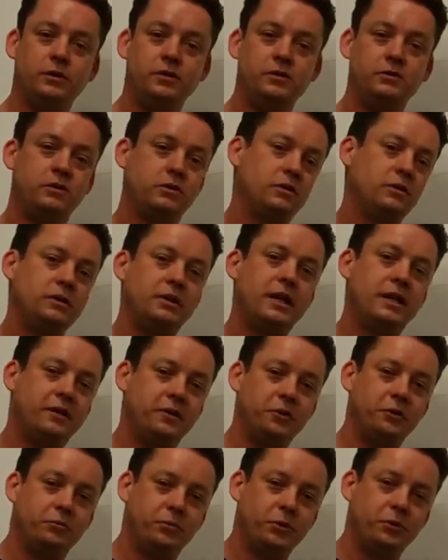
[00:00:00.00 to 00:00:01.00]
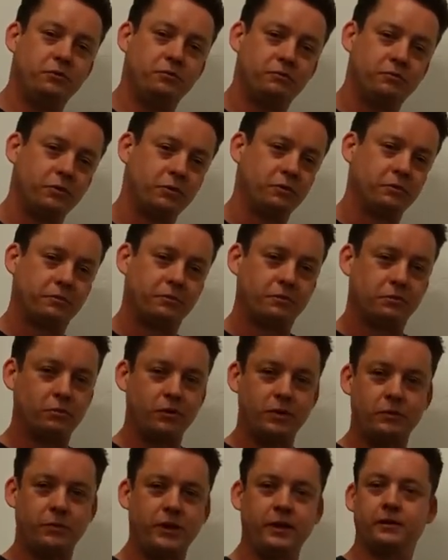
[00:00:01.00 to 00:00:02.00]
you couldn't get a new boot for
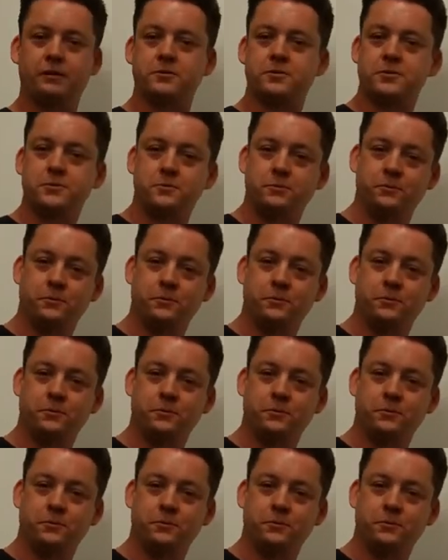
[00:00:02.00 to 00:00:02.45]
3 weeks.